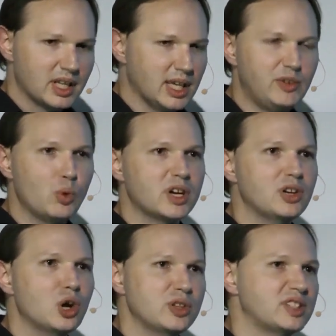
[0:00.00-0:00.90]
if you want to
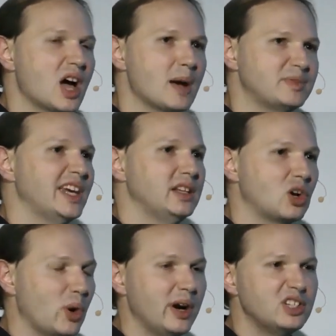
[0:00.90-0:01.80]
know the top 10
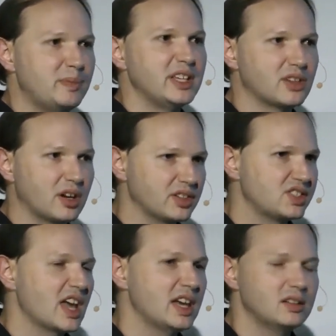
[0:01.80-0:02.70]
queries being done on the
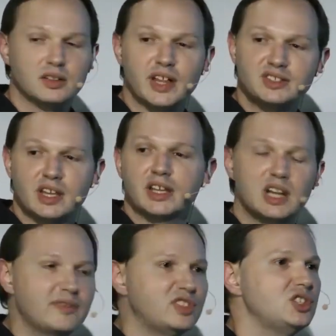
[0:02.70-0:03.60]
site, that's like an
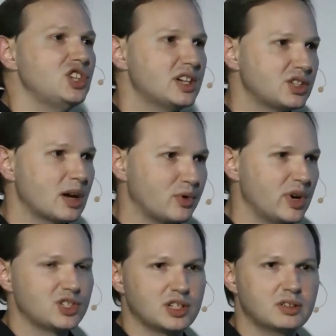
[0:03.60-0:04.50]
FTGS
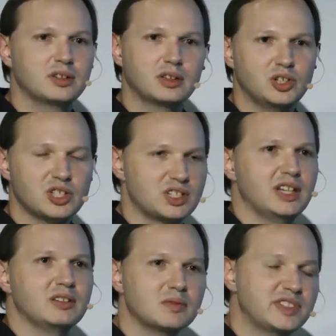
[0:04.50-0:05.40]
operation. You just
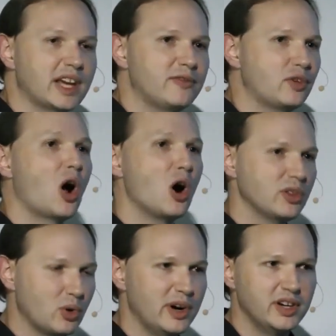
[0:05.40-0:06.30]
get data for all the
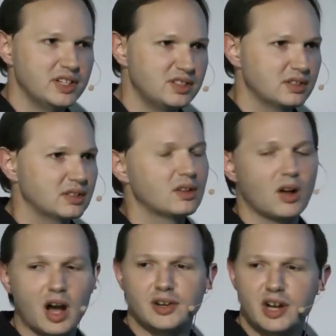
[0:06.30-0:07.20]
queries
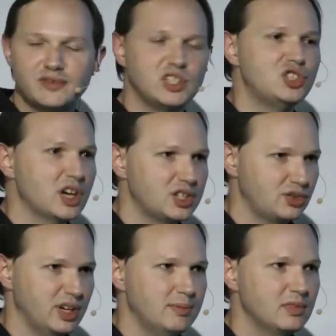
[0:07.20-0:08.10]
on an FTGS
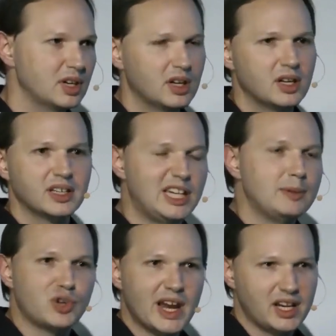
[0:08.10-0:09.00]
stream, keep
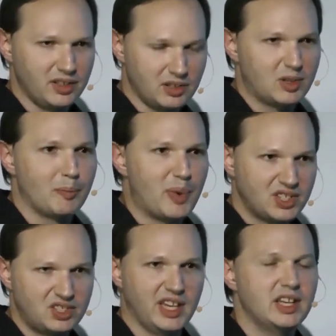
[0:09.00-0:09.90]
track of the
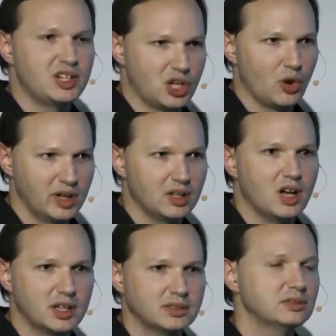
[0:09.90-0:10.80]
best 10 as you're going
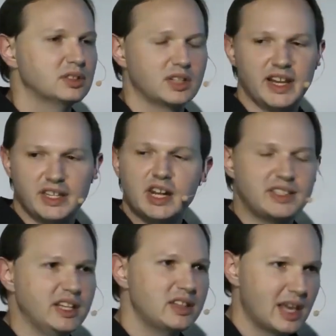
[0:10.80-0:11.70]
along, and then at
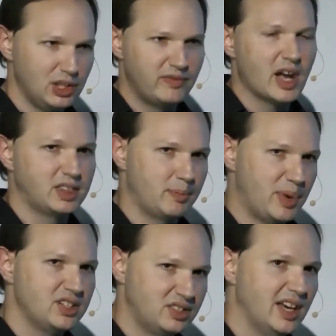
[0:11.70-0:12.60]
the end of that, you've got the
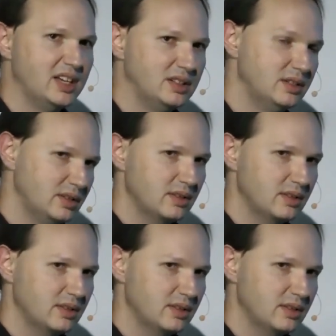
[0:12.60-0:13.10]
best 10.